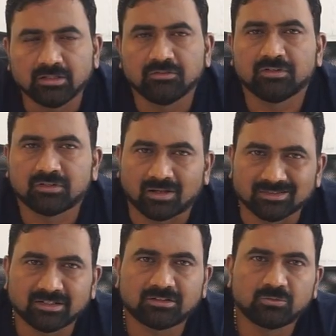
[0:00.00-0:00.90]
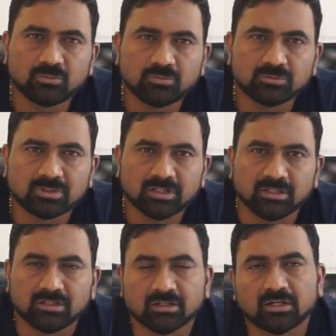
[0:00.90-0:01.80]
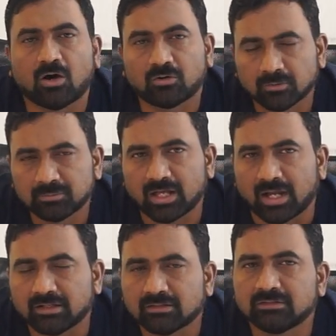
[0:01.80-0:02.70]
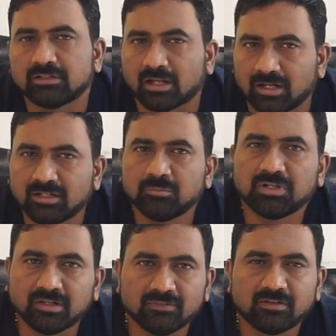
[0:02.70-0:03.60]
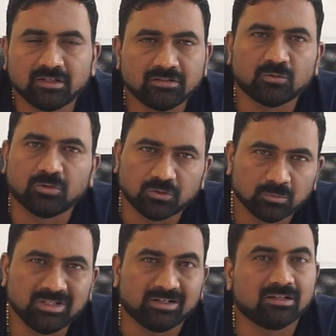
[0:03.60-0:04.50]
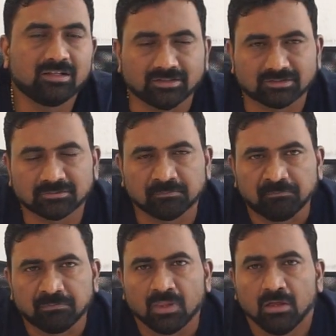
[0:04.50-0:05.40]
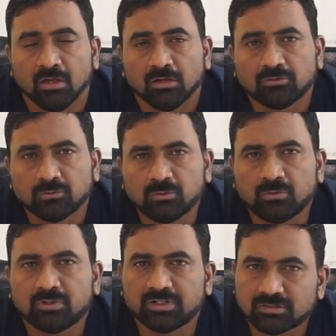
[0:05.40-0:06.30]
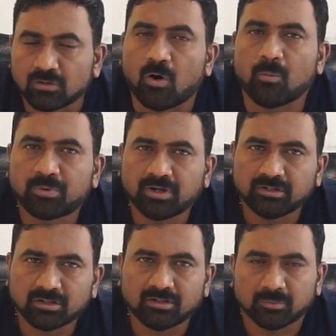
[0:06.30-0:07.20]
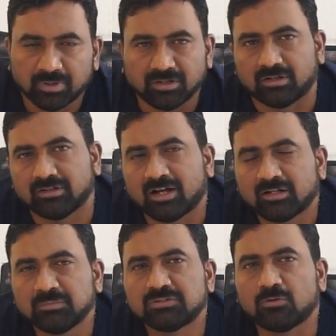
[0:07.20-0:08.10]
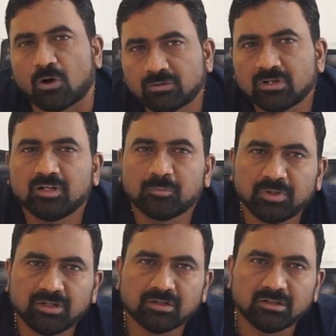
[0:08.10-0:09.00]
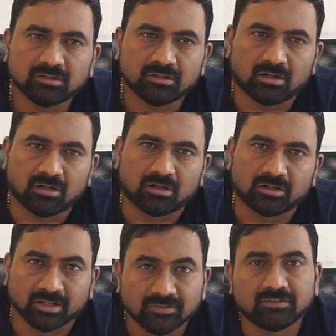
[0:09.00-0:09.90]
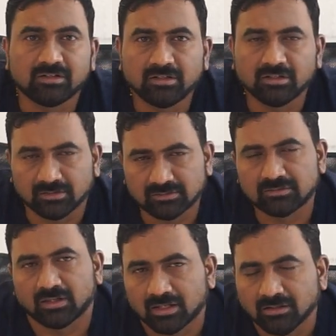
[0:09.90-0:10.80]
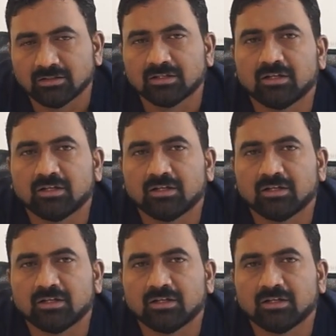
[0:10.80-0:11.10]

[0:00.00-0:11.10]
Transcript: if we transact 2 to 3 out of that, then ultimate density is going to be little less. So it's operator dependent, that means doctor dependent density is there,